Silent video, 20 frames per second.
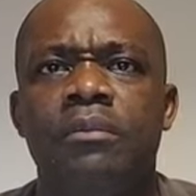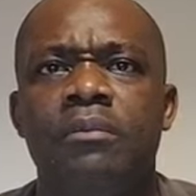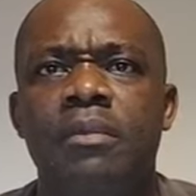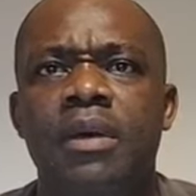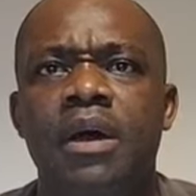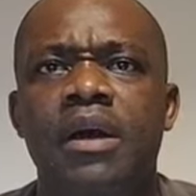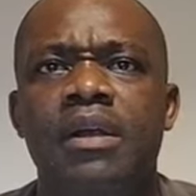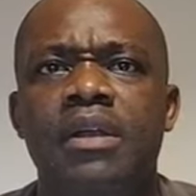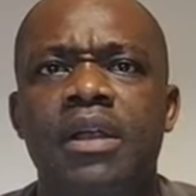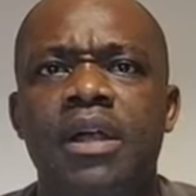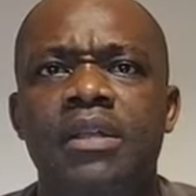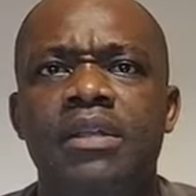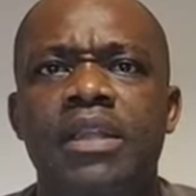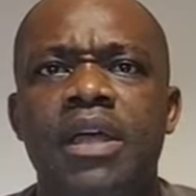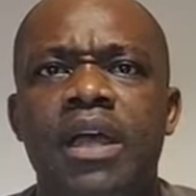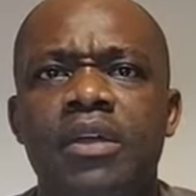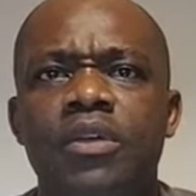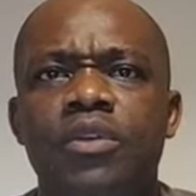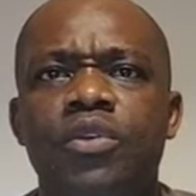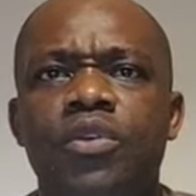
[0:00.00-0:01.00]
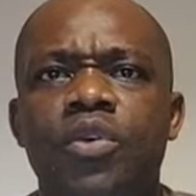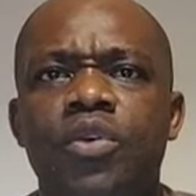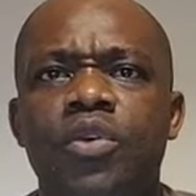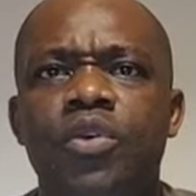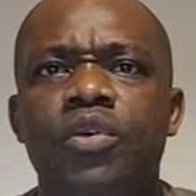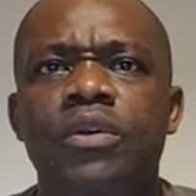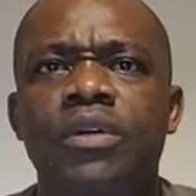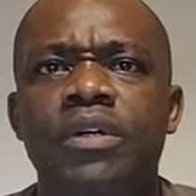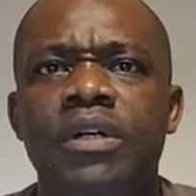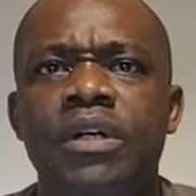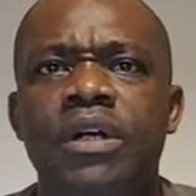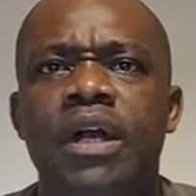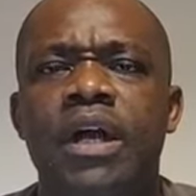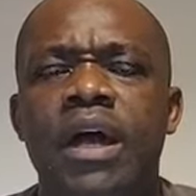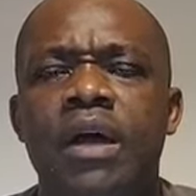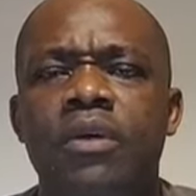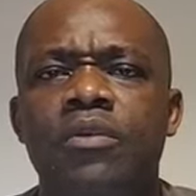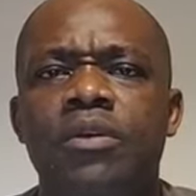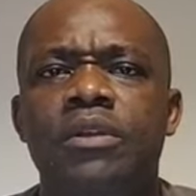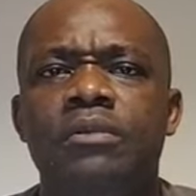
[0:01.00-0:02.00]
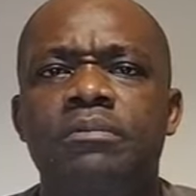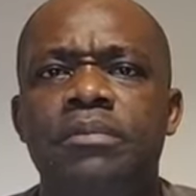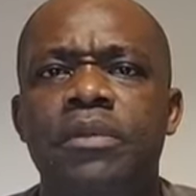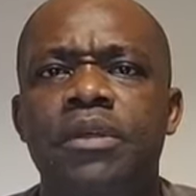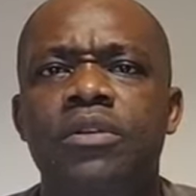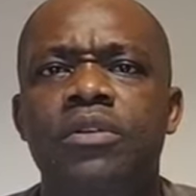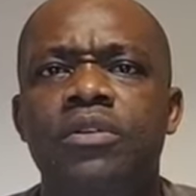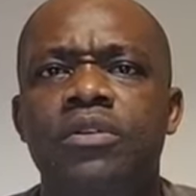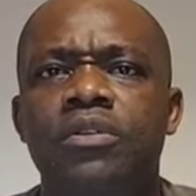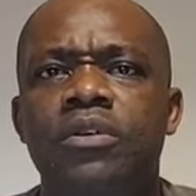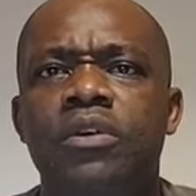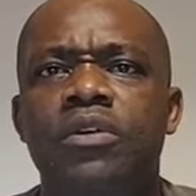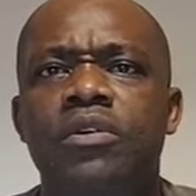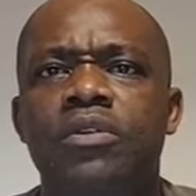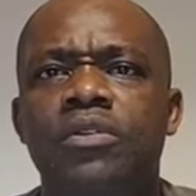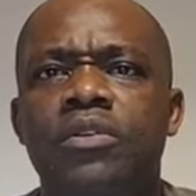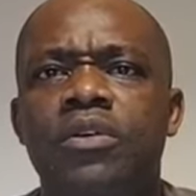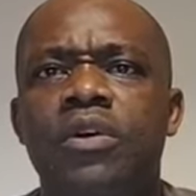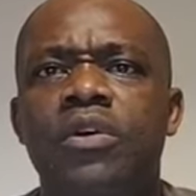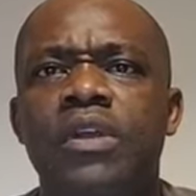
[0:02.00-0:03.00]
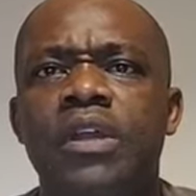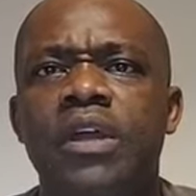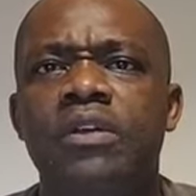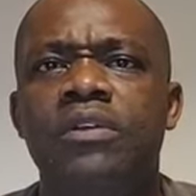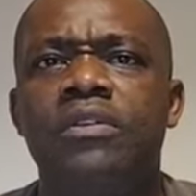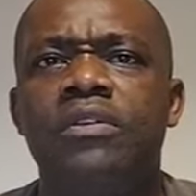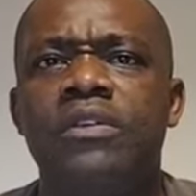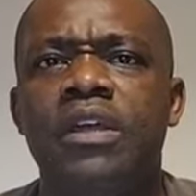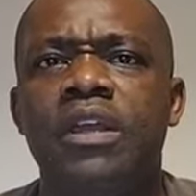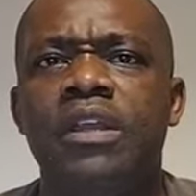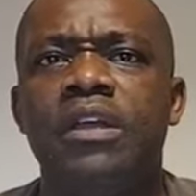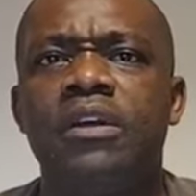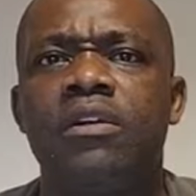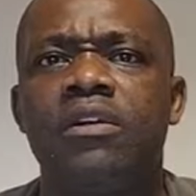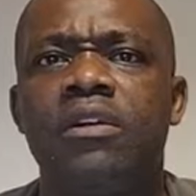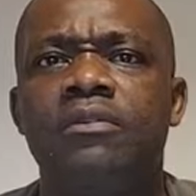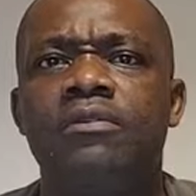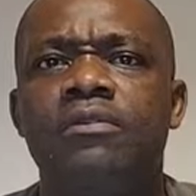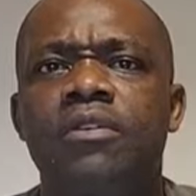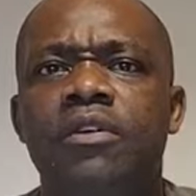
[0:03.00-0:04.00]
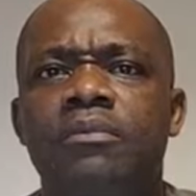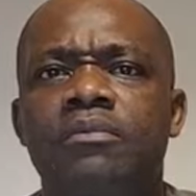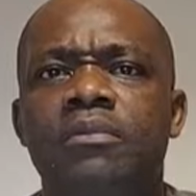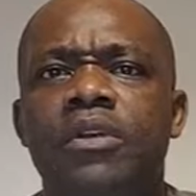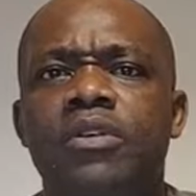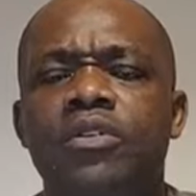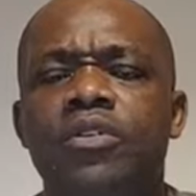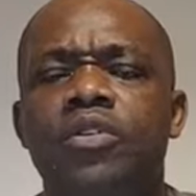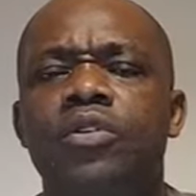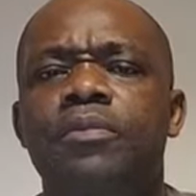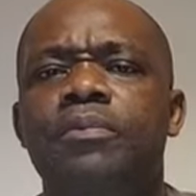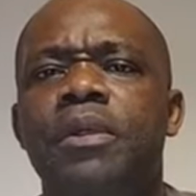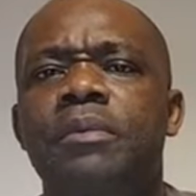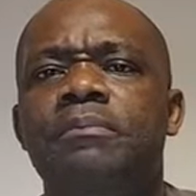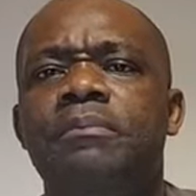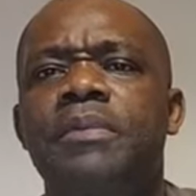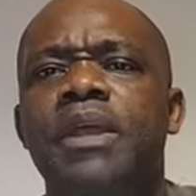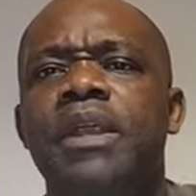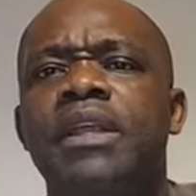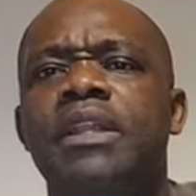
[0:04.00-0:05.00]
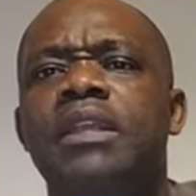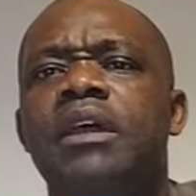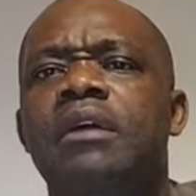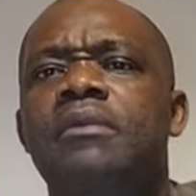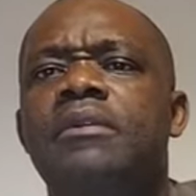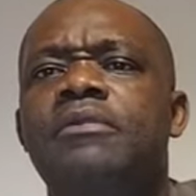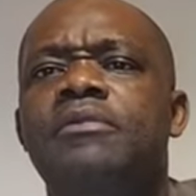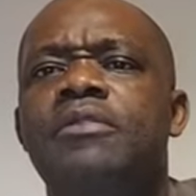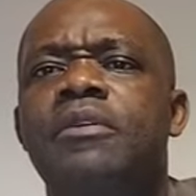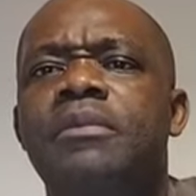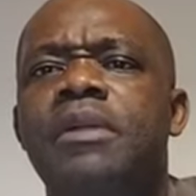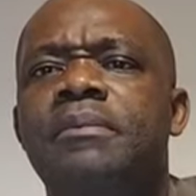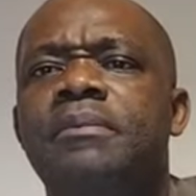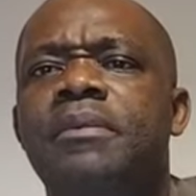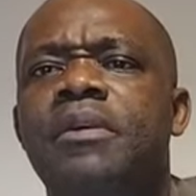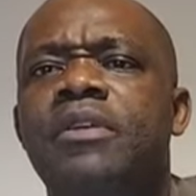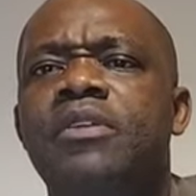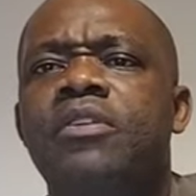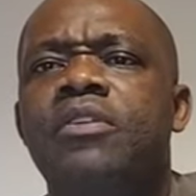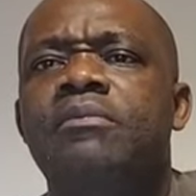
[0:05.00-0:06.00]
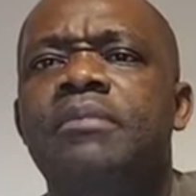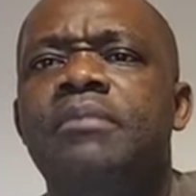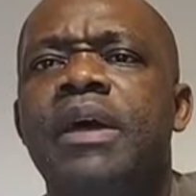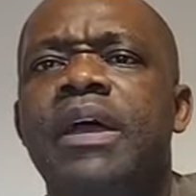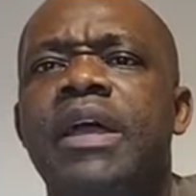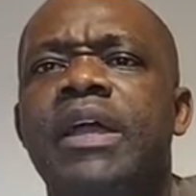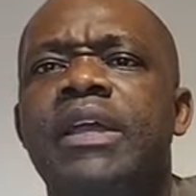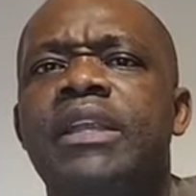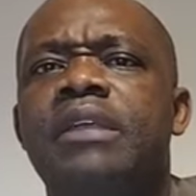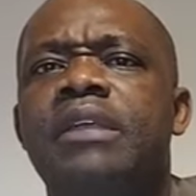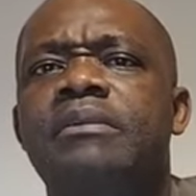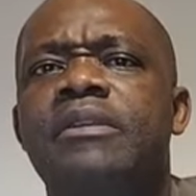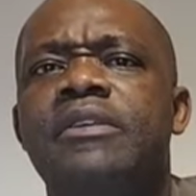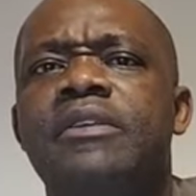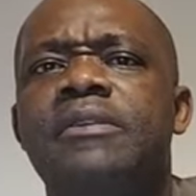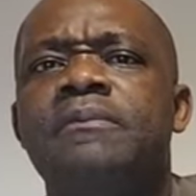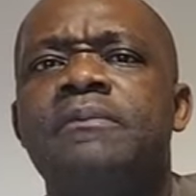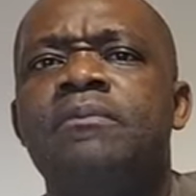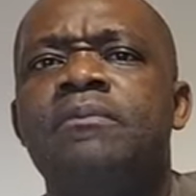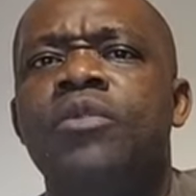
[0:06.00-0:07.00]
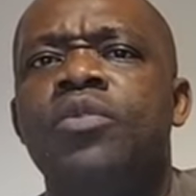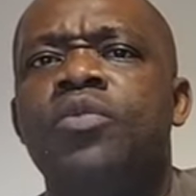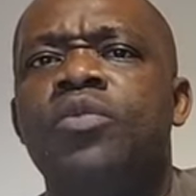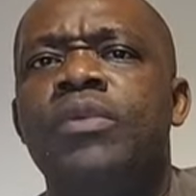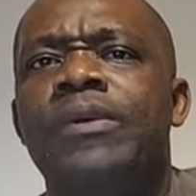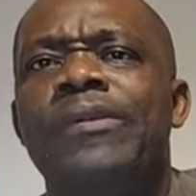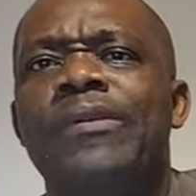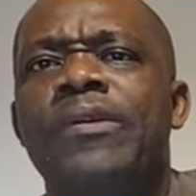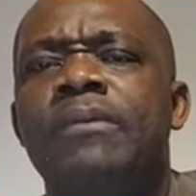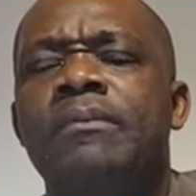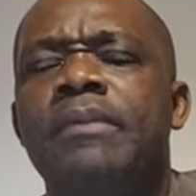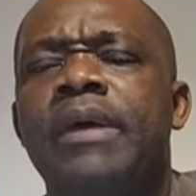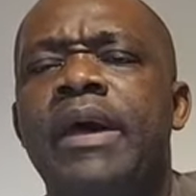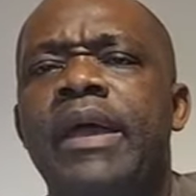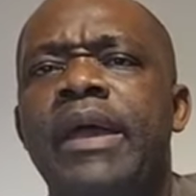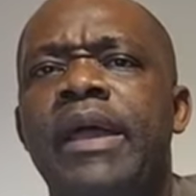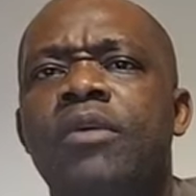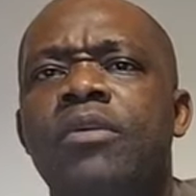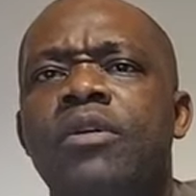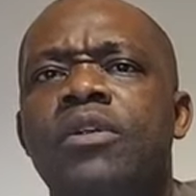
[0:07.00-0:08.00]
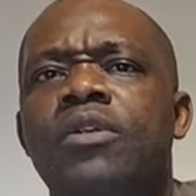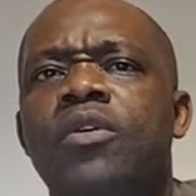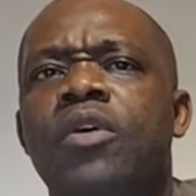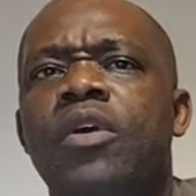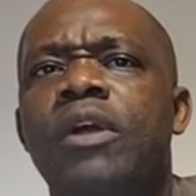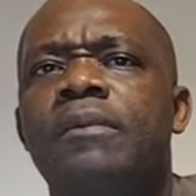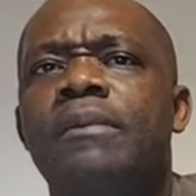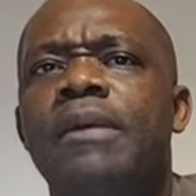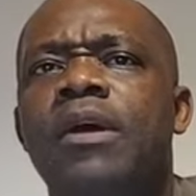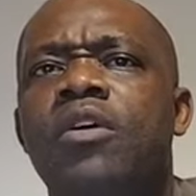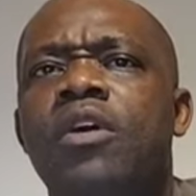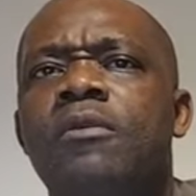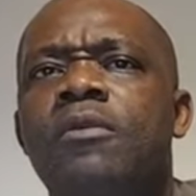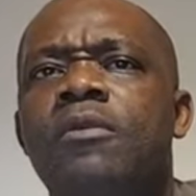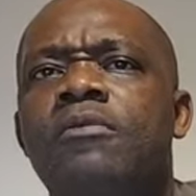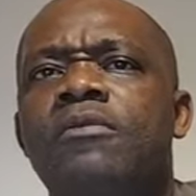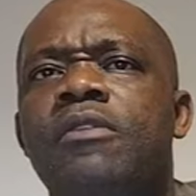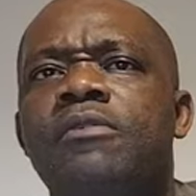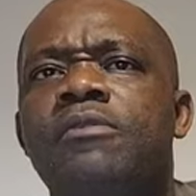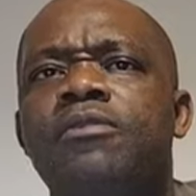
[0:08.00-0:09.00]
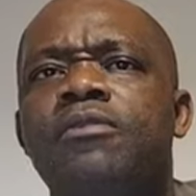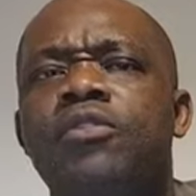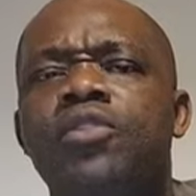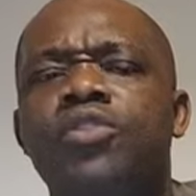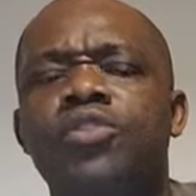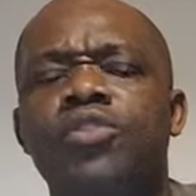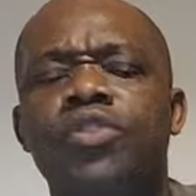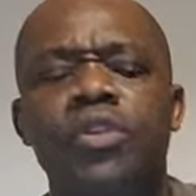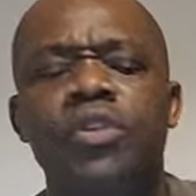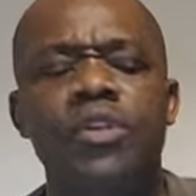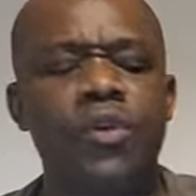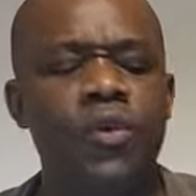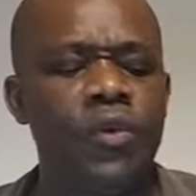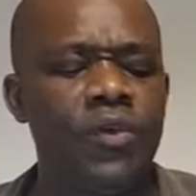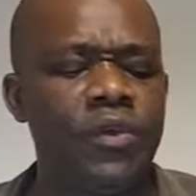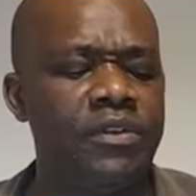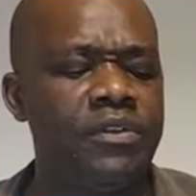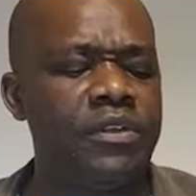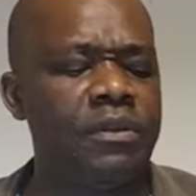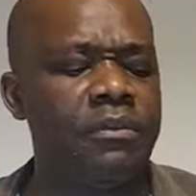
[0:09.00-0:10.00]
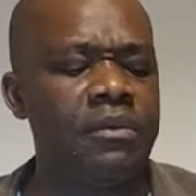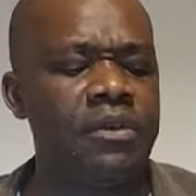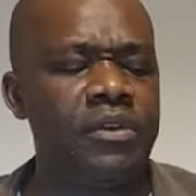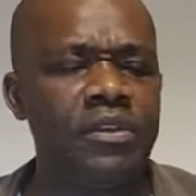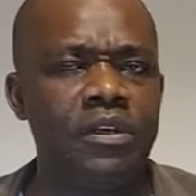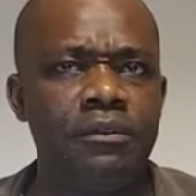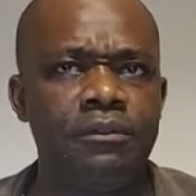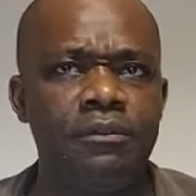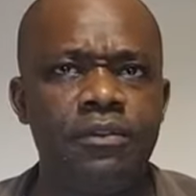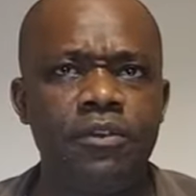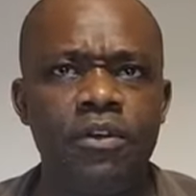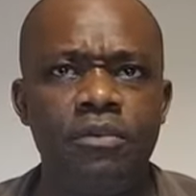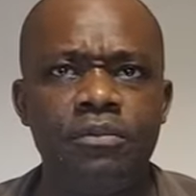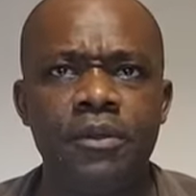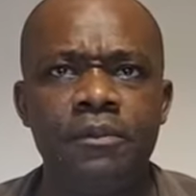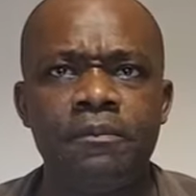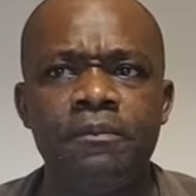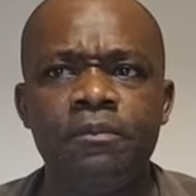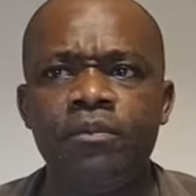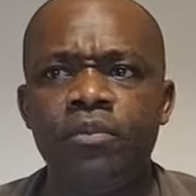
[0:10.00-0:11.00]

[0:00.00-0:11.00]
Marata, you I will be your Lord, and your stand and comfort me. You prepare the table for me in the presence of my enemies. You anoint my head with oil, my cup sure, the goodness and men shall follow me.